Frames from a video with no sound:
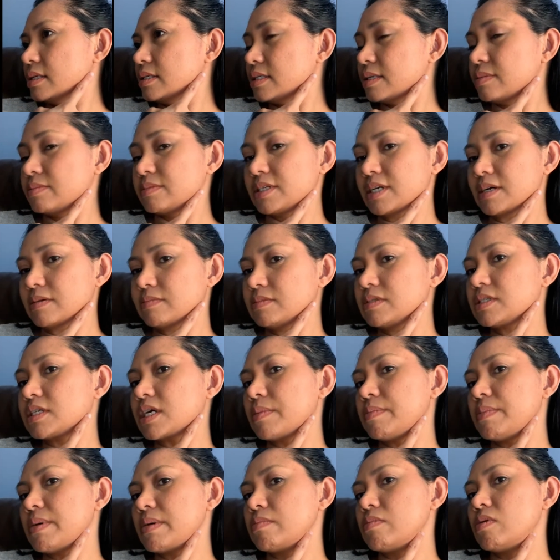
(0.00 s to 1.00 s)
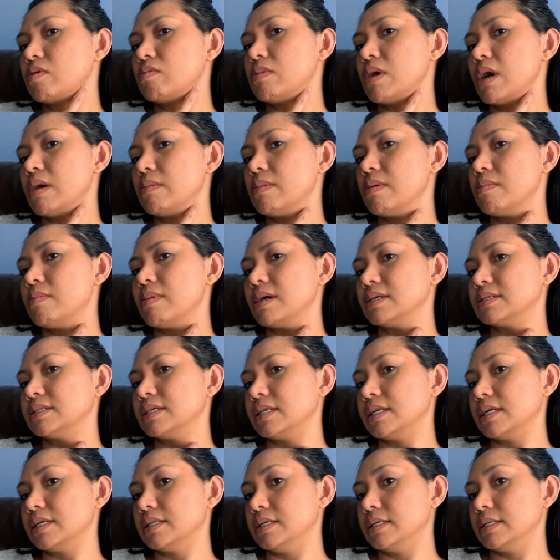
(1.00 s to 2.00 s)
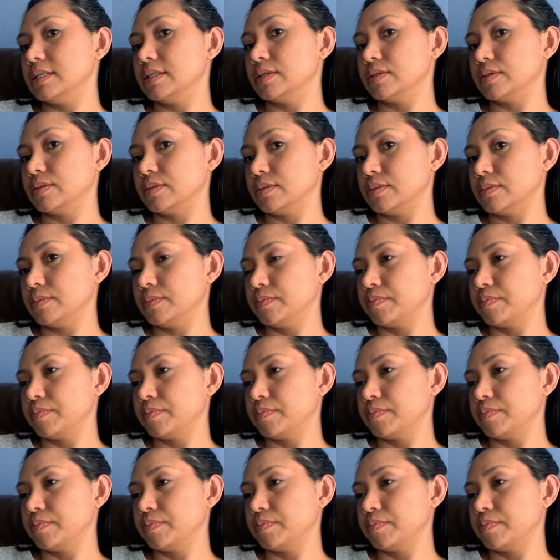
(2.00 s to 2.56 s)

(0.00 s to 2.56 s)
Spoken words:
sometimes kapag bumababa sila dito,